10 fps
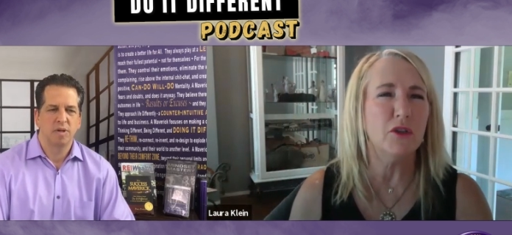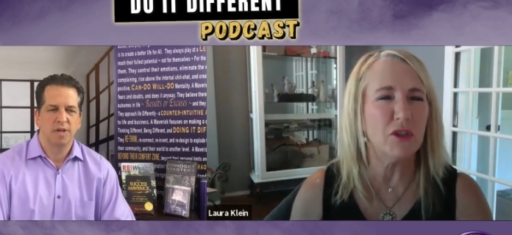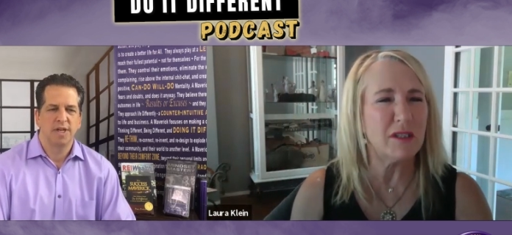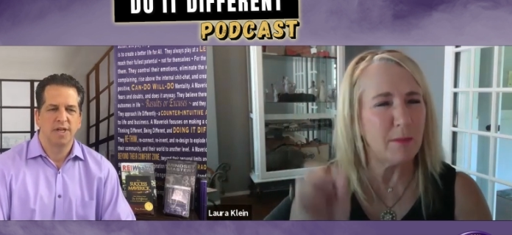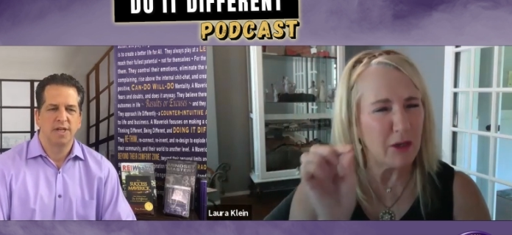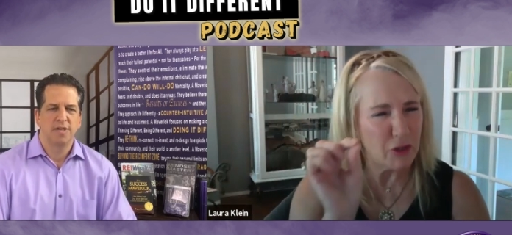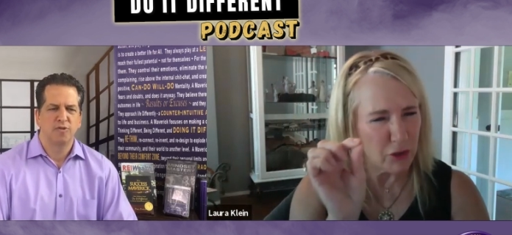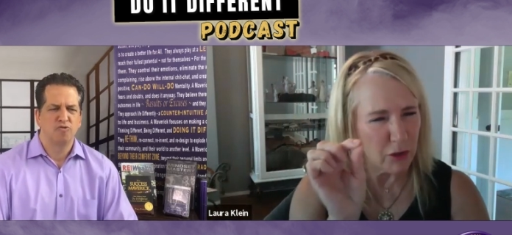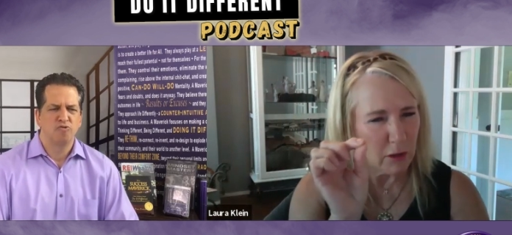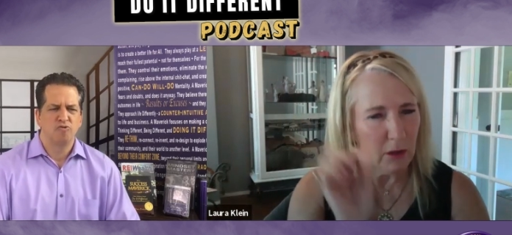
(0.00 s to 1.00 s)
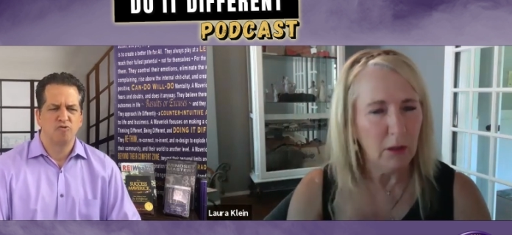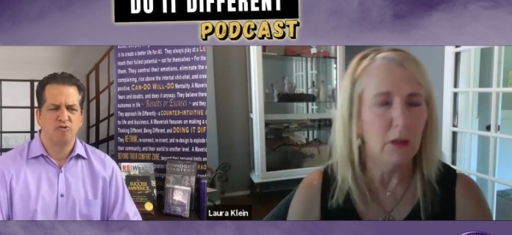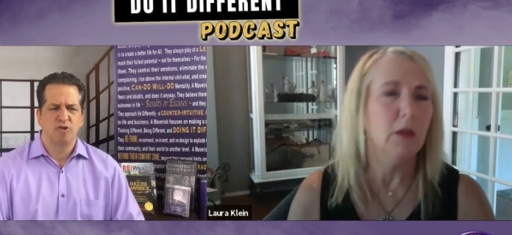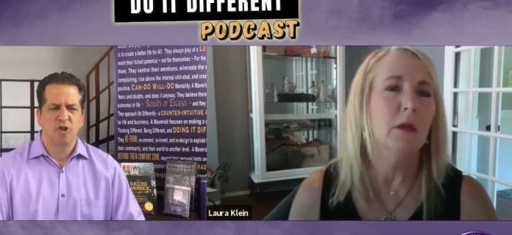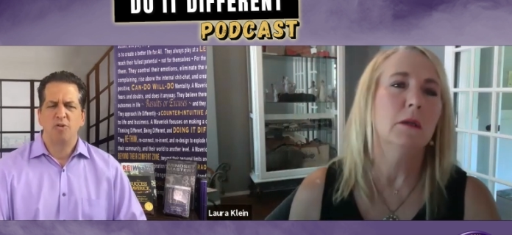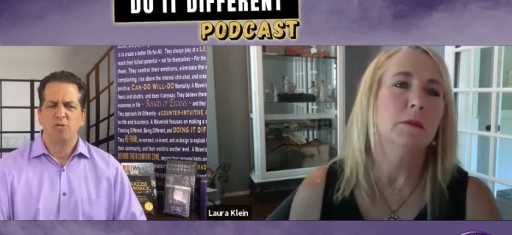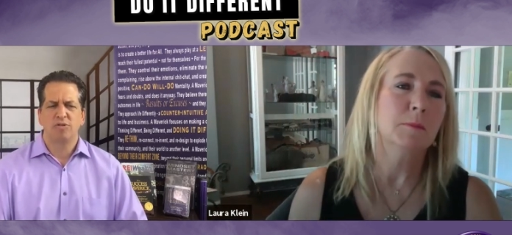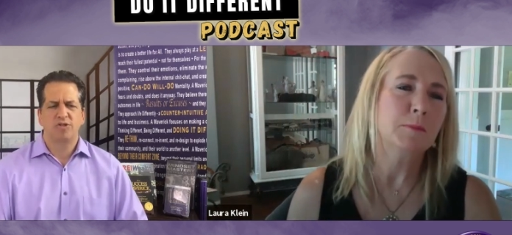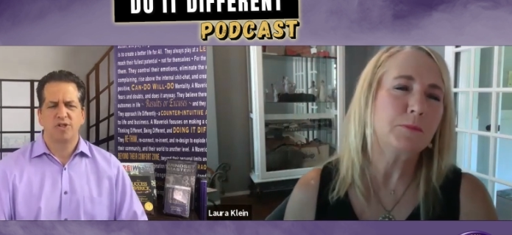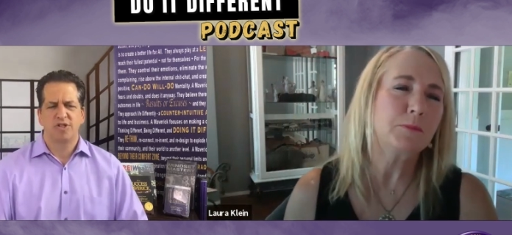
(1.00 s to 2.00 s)
Speaker 1: just to make sure
Speaker 2: Oh,
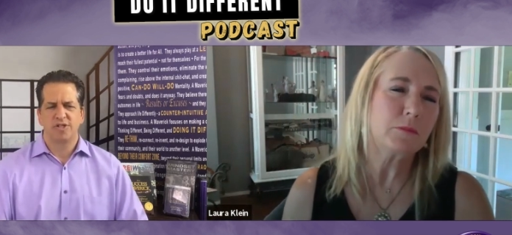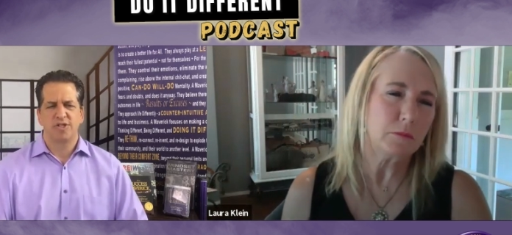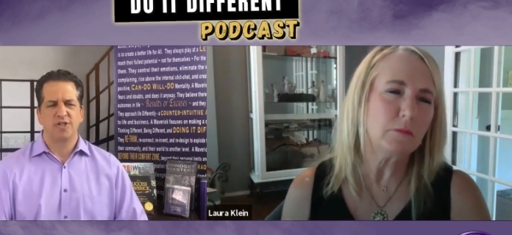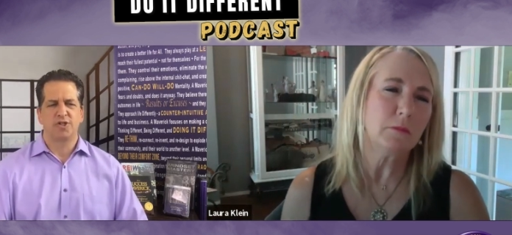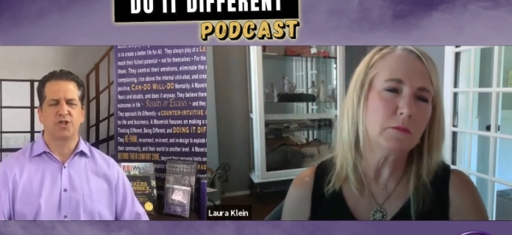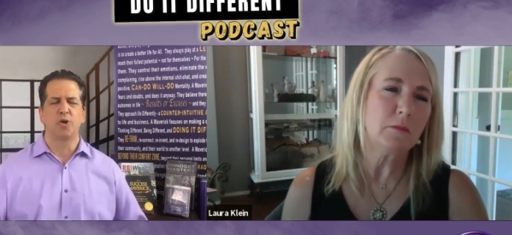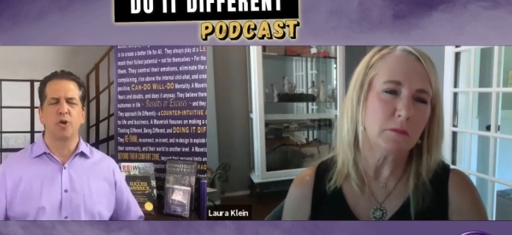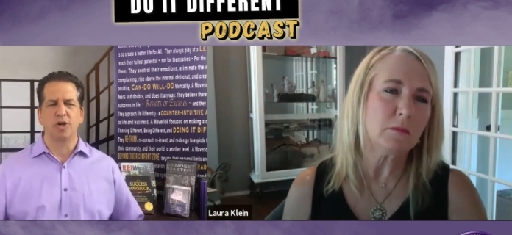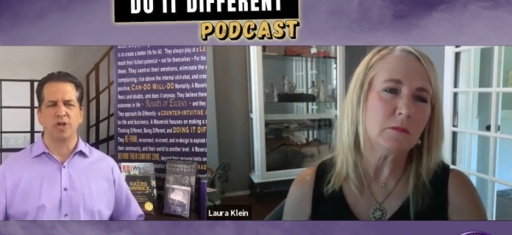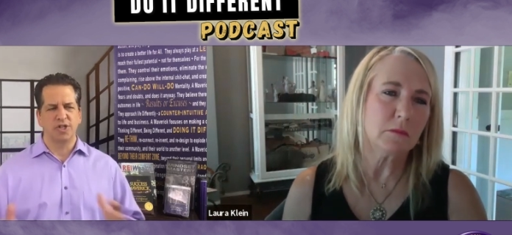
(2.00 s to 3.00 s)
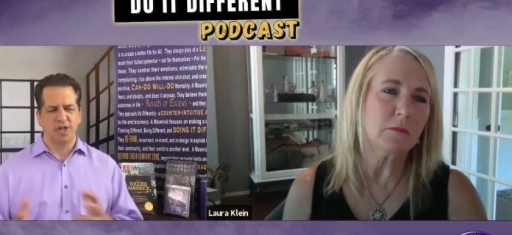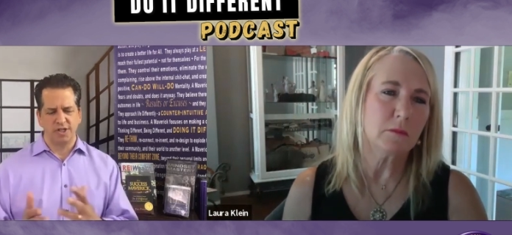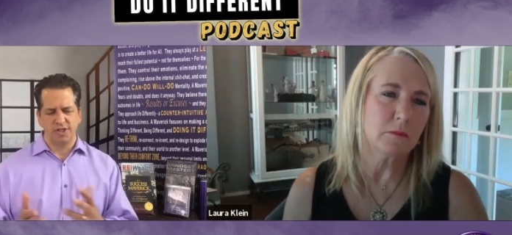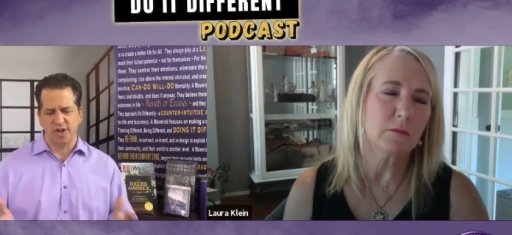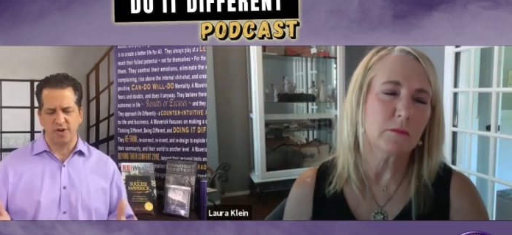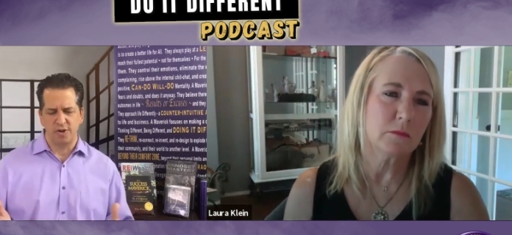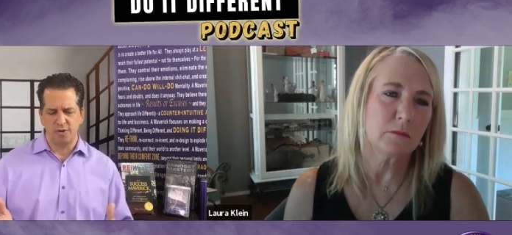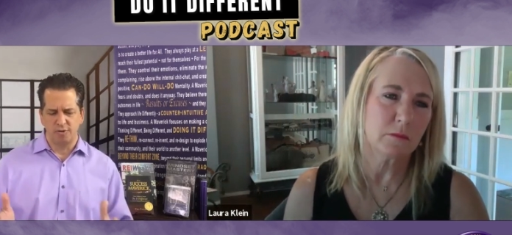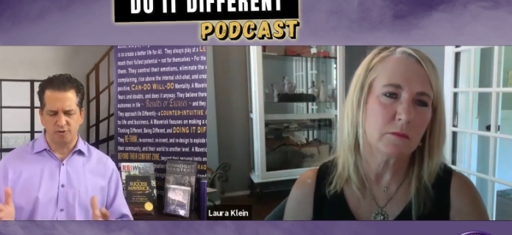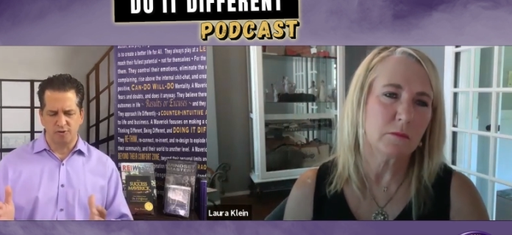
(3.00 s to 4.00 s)
sure. So, so
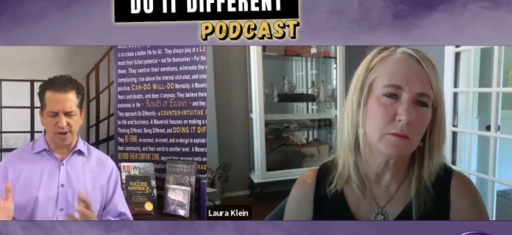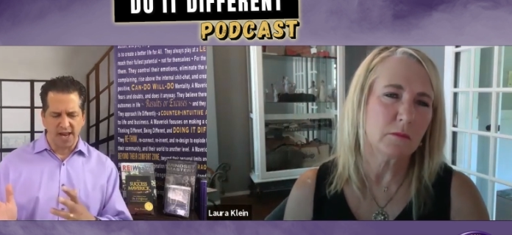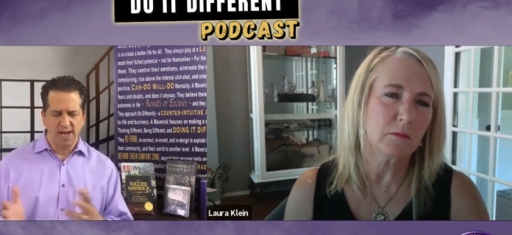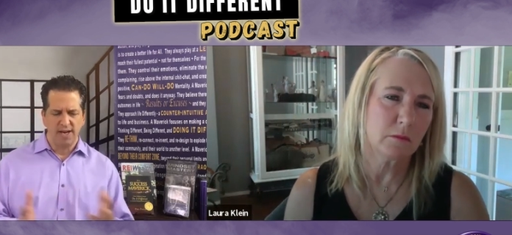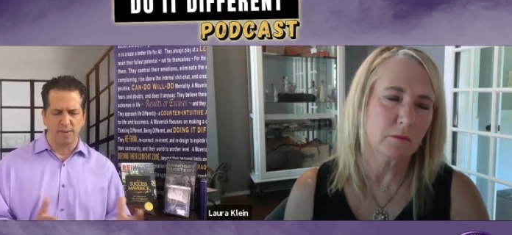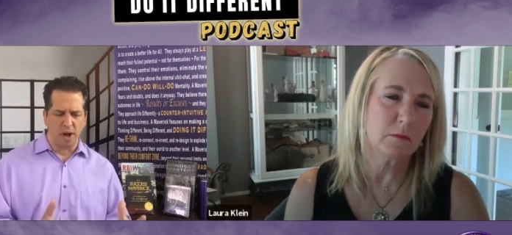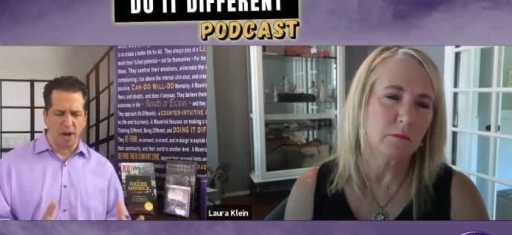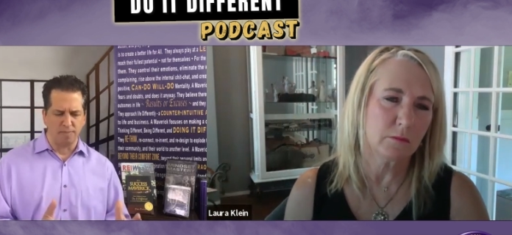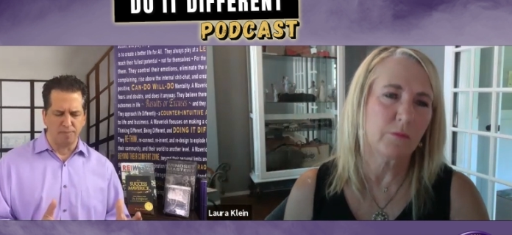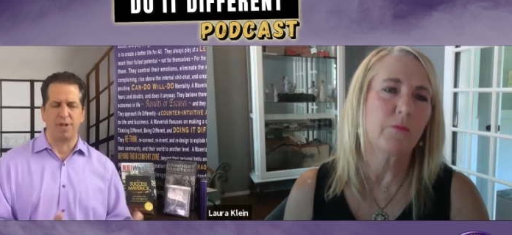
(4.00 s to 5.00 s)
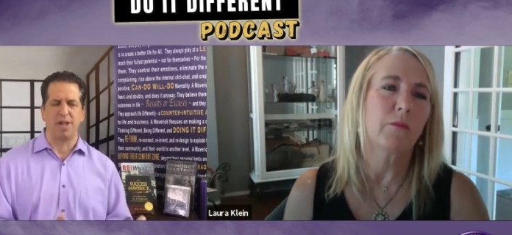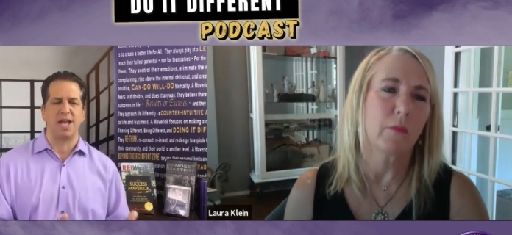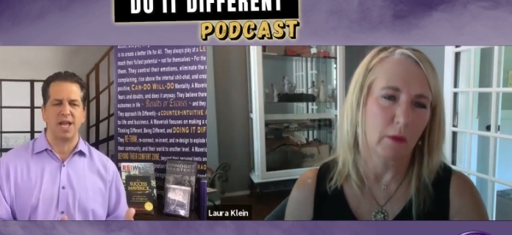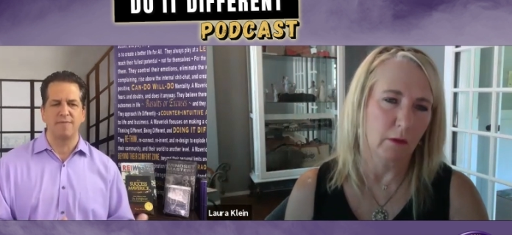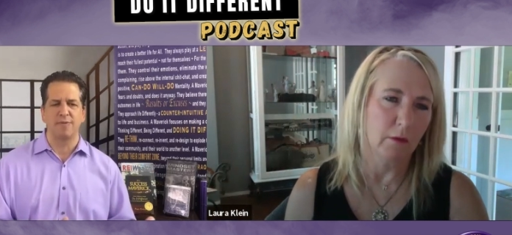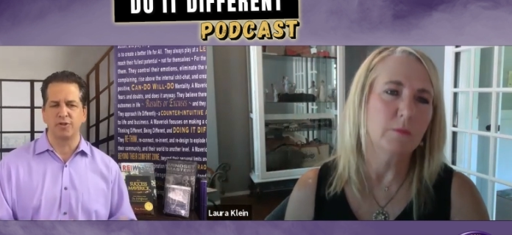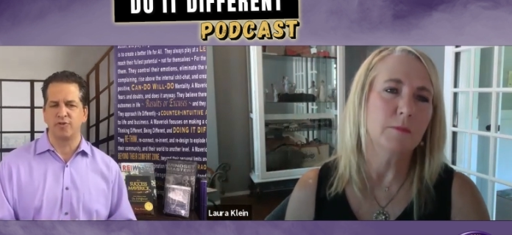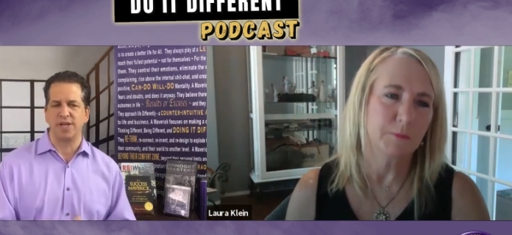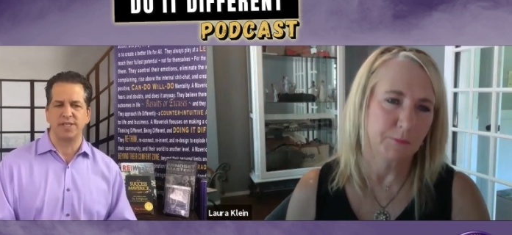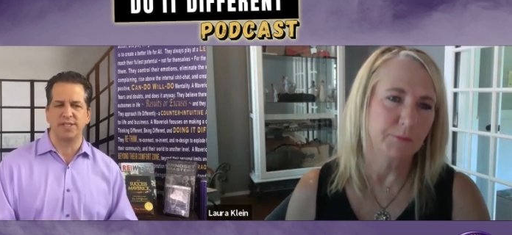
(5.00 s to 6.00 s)
you created a, a plan for
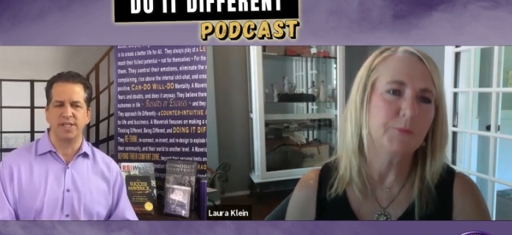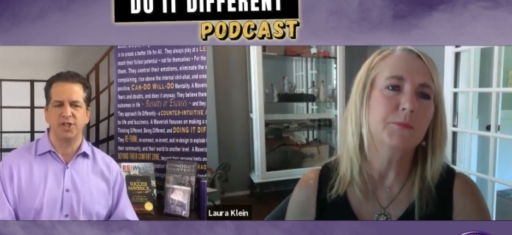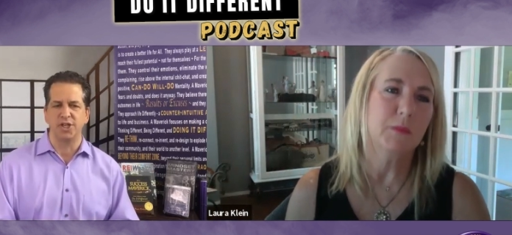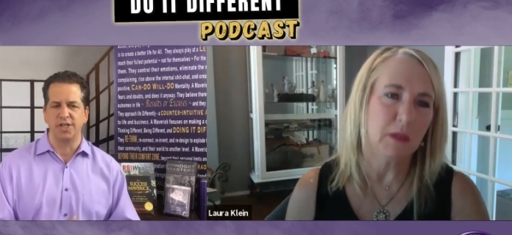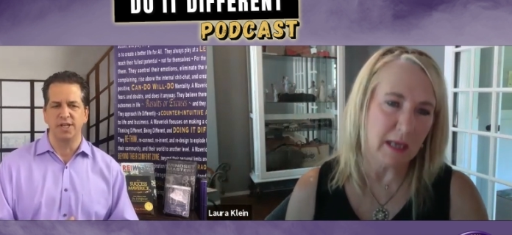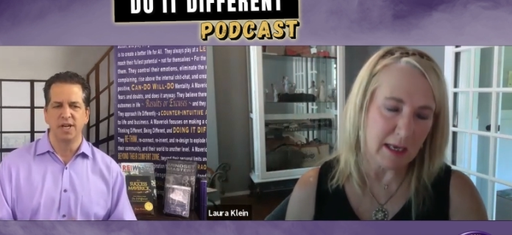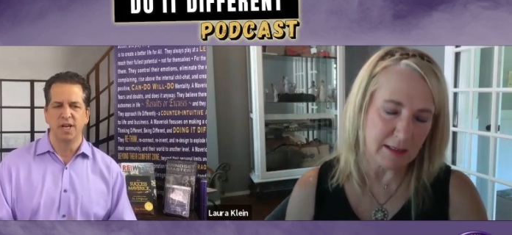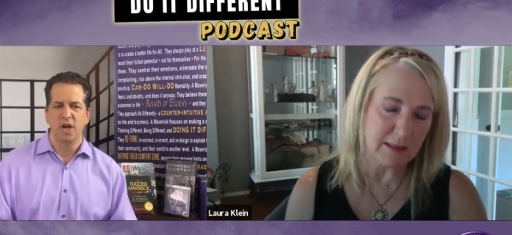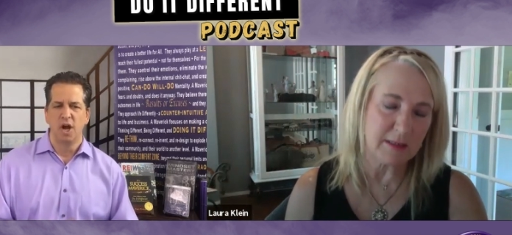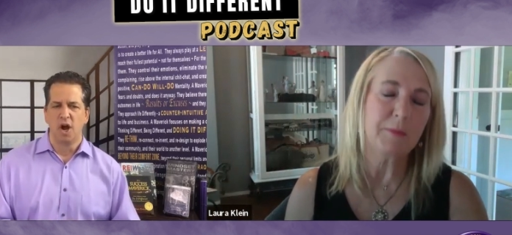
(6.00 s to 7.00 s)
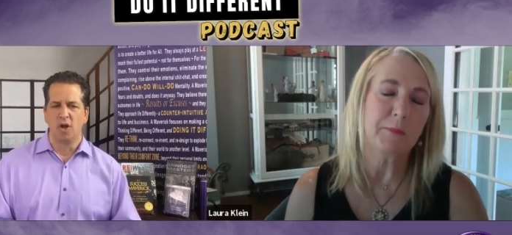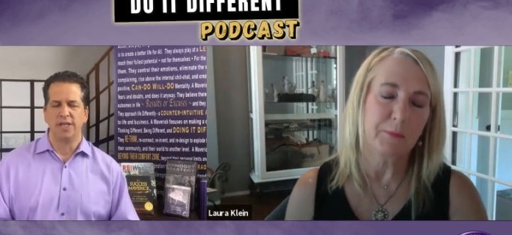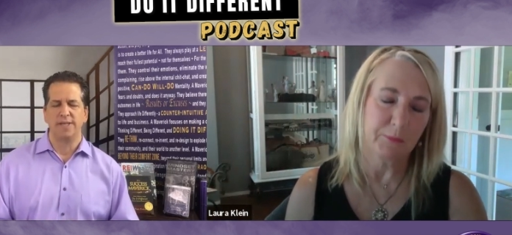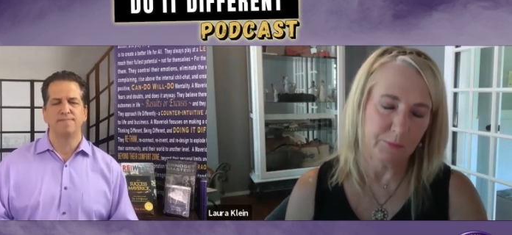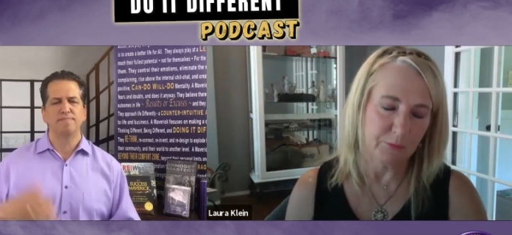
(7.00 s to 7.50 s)
transition. Yes. Only,